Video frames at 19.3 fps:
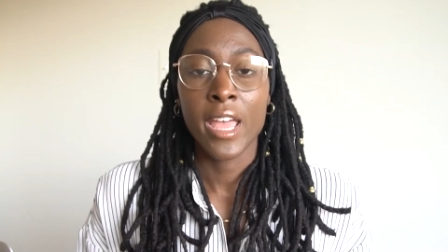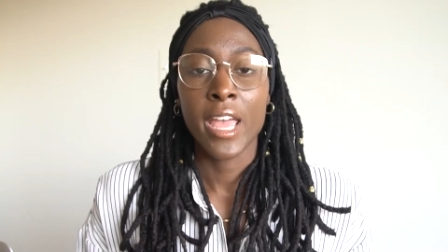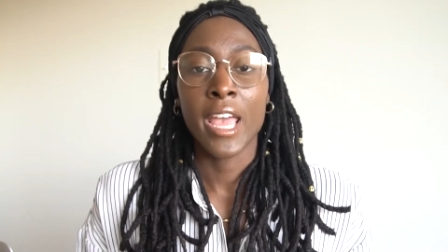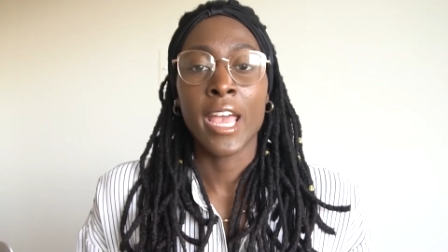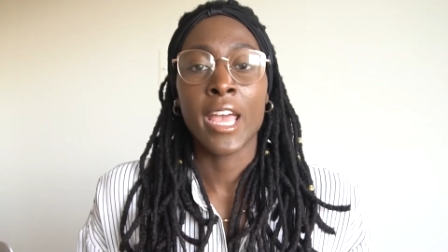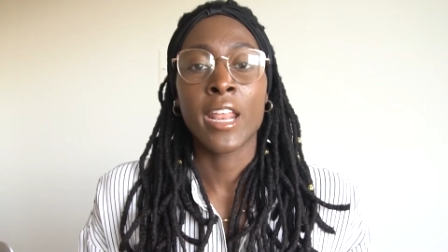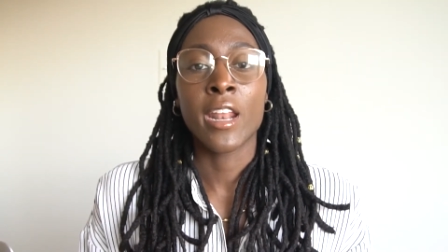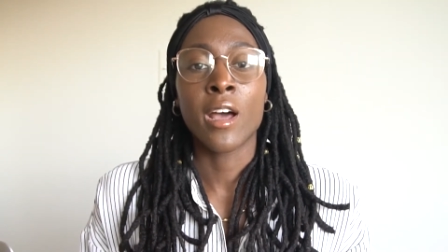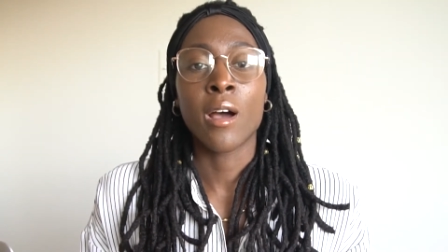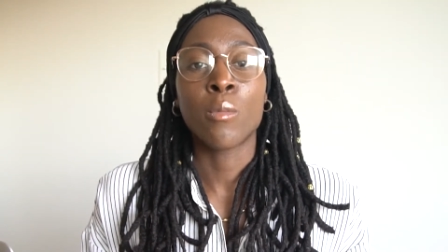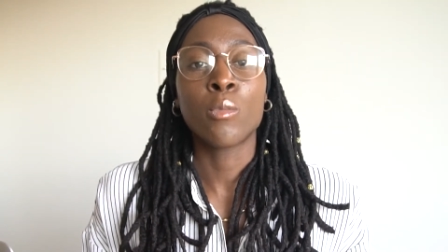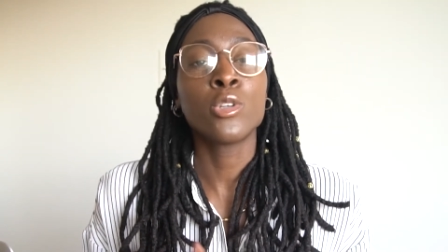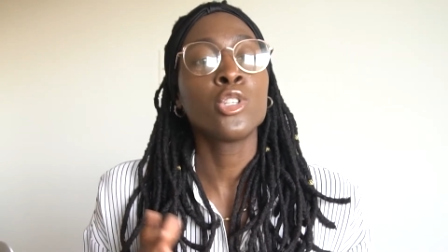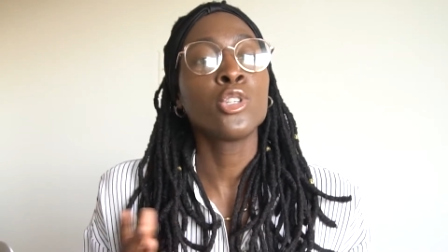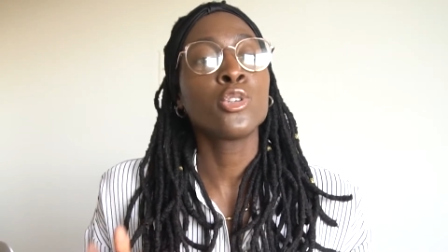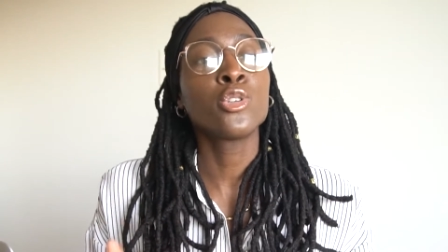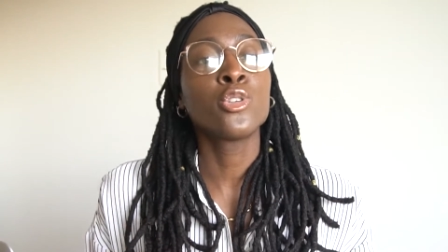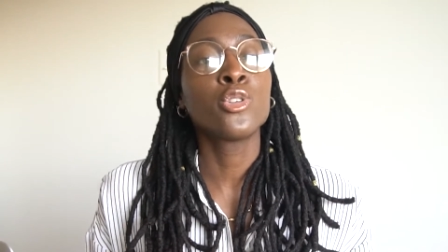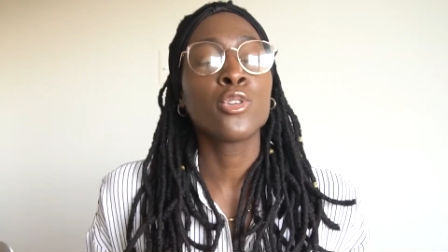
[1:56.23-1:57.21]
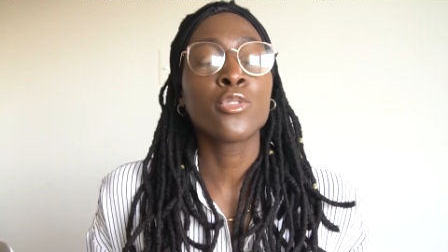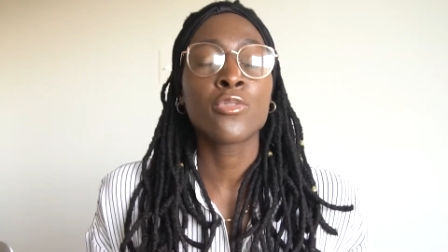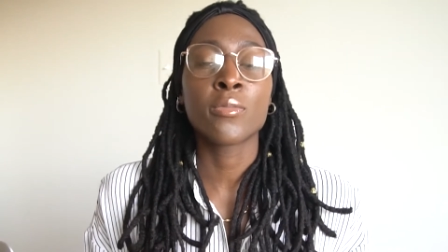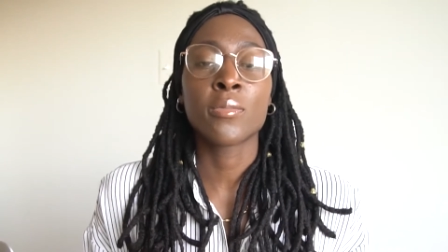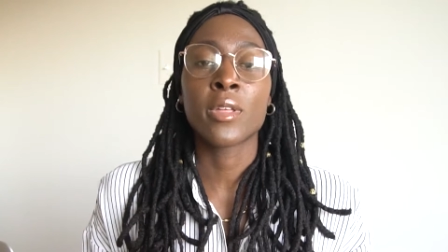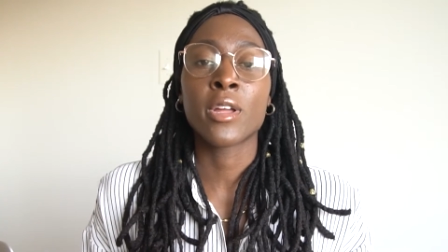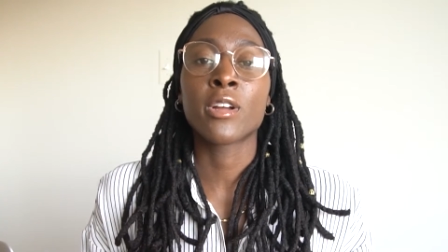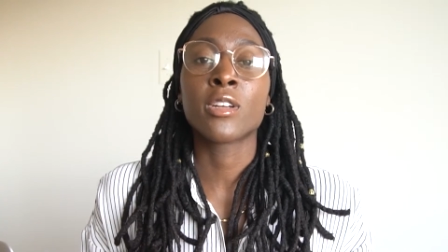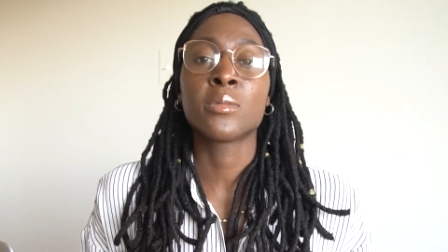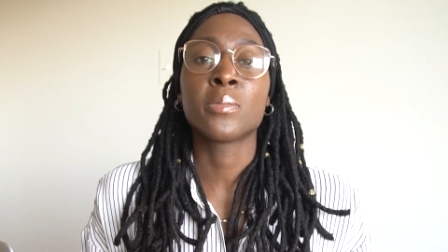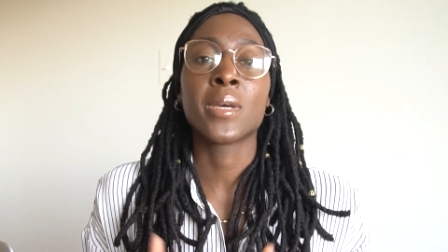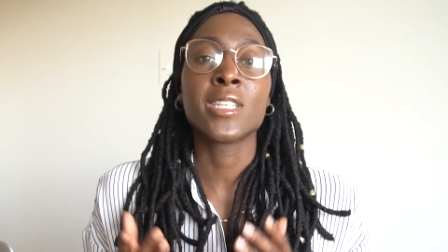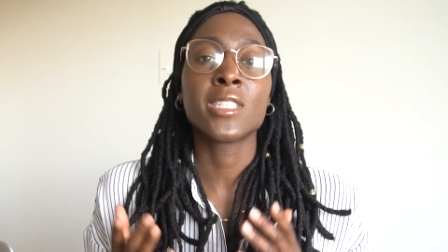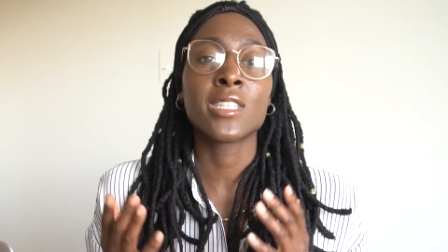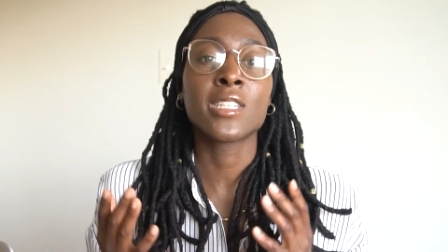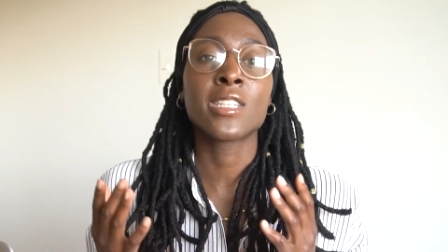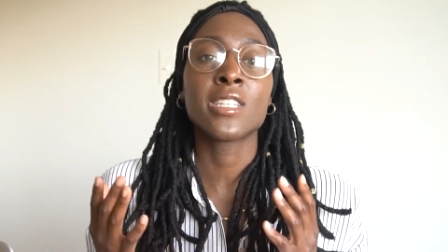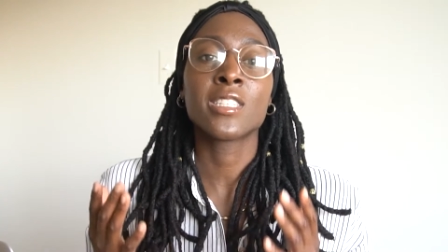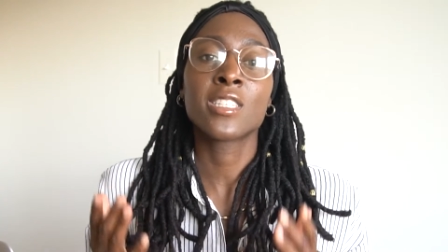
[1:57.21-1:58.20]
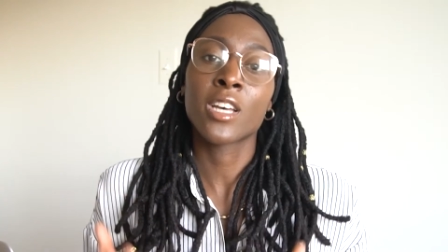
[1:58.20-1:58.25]
and um, what you can do from there is
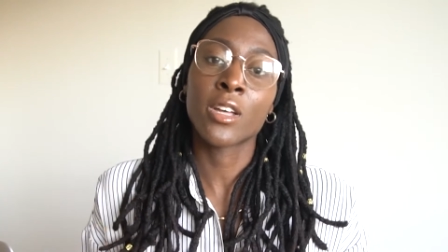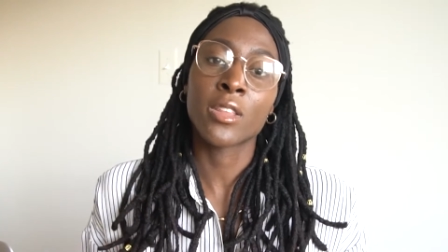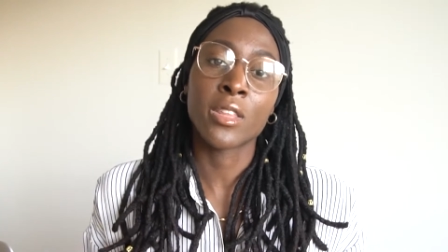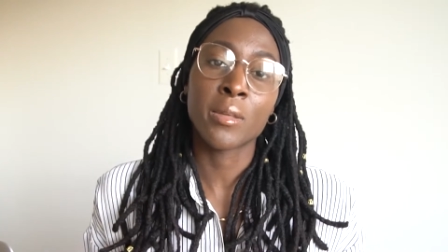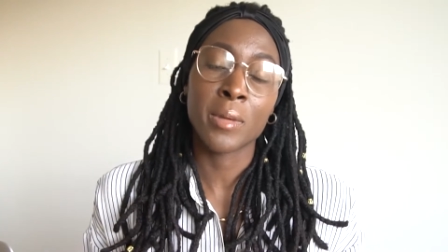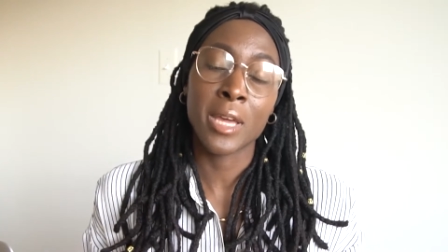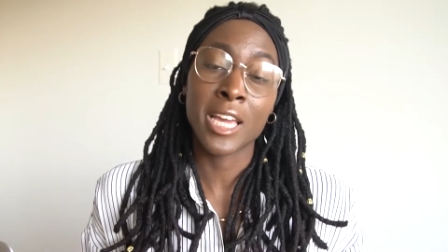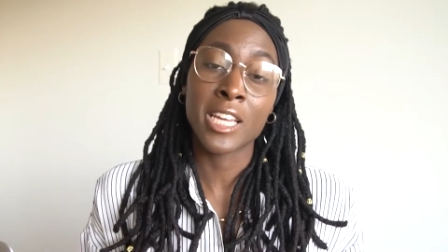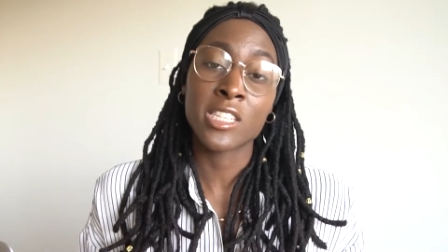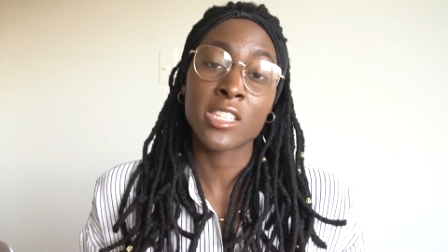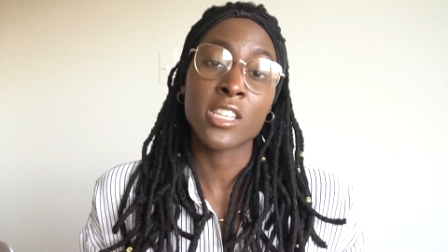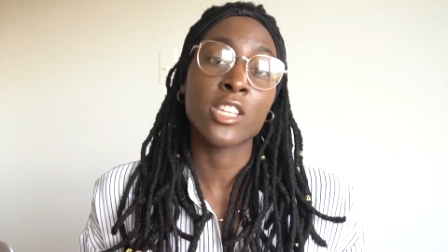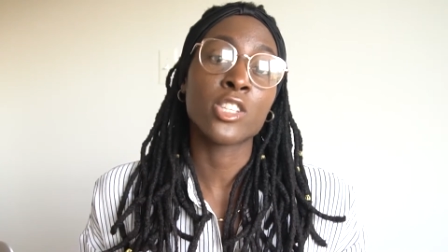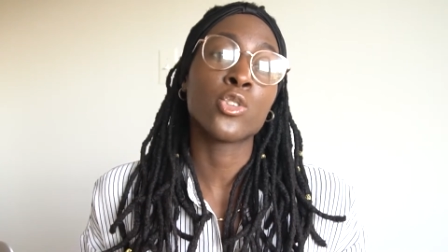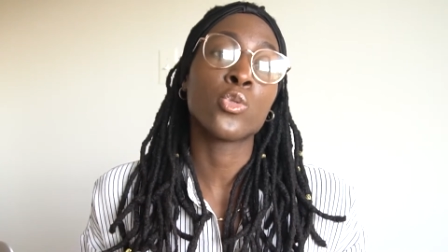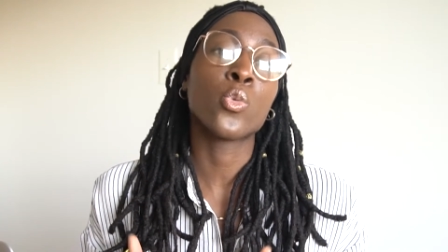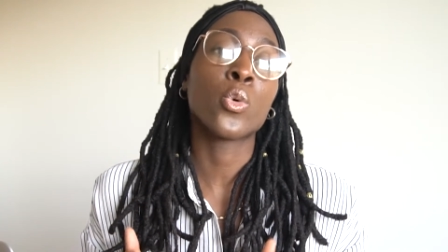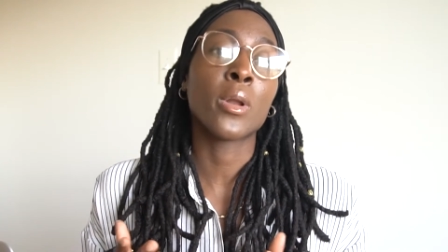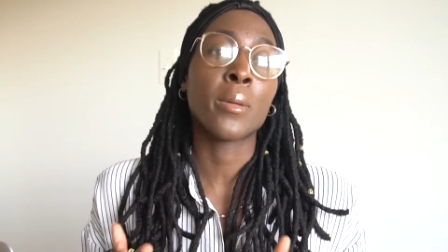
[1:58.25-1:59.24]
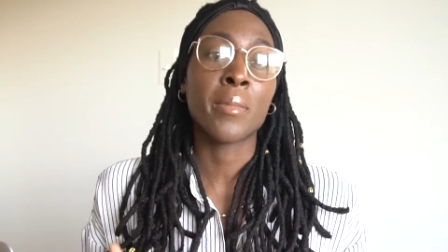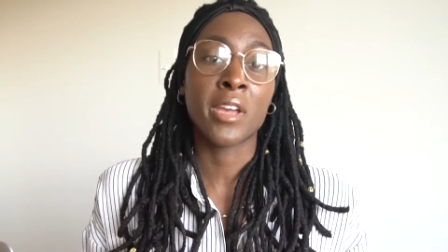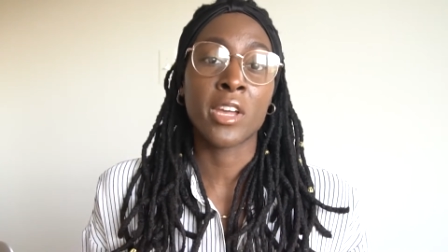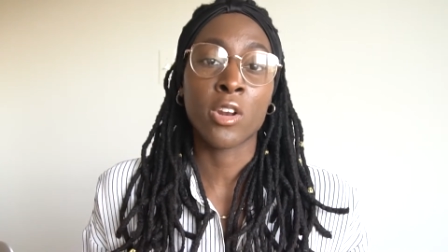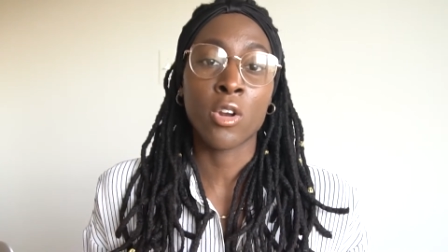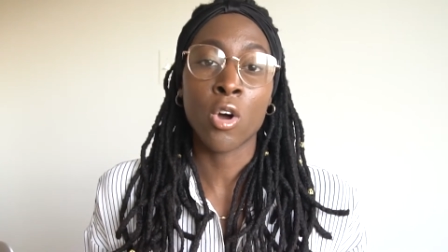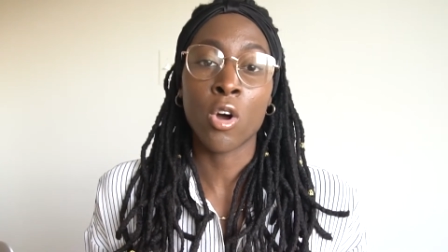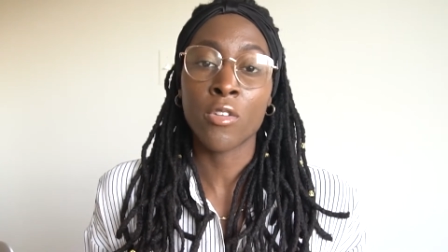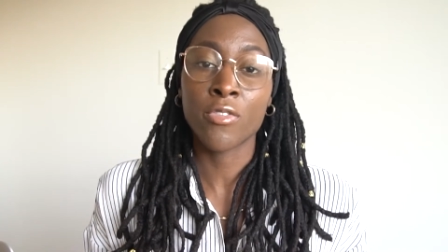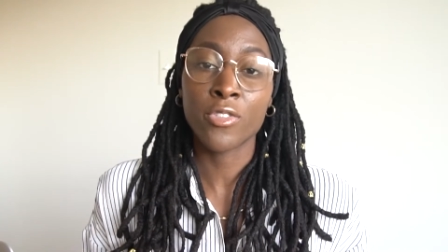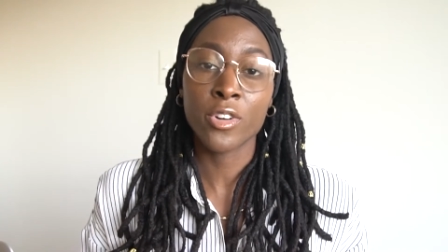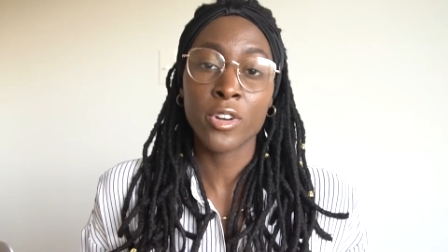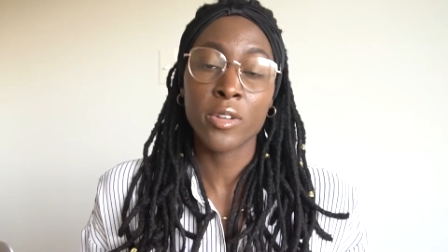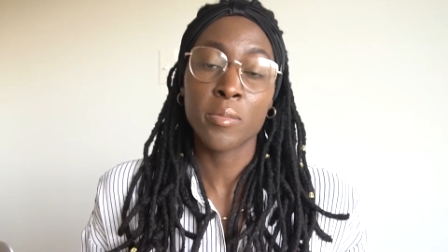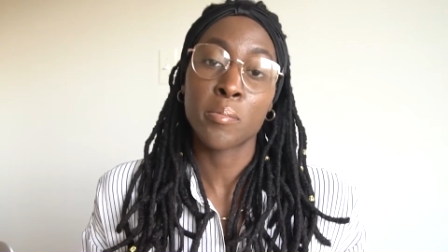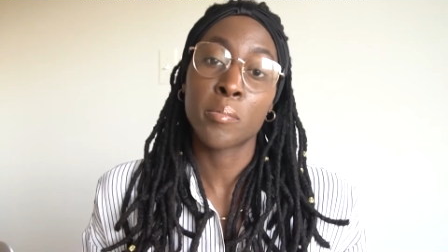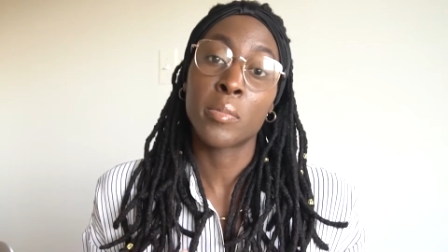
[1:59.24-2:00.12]
basically tell the agent that you want to make an offer,